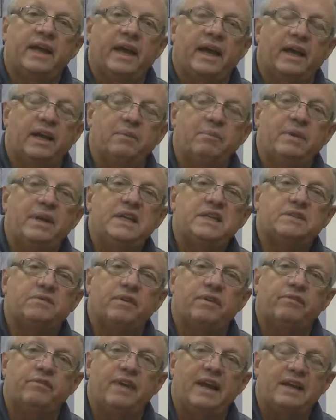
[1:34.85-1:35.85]
and a means of
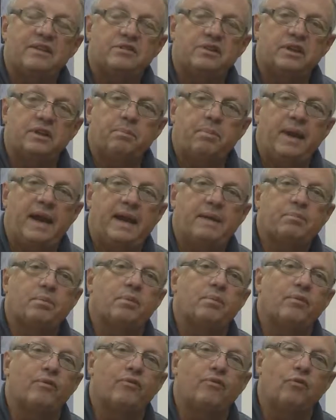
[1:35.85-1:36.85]
advancing the paper
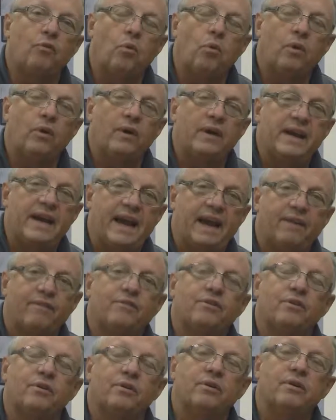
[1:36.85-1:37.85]
before and
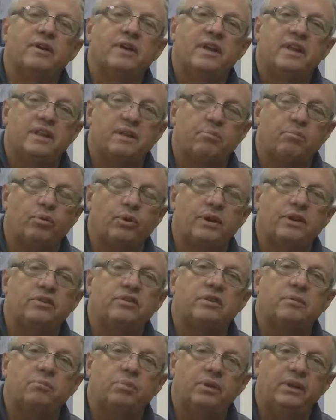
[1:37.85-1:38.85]
after the print is
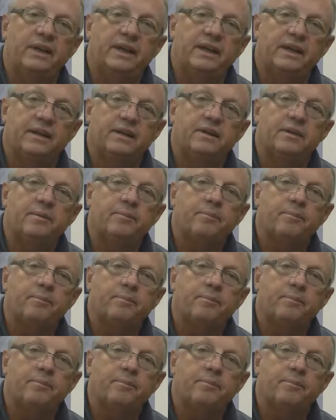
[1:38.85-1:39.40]
completed.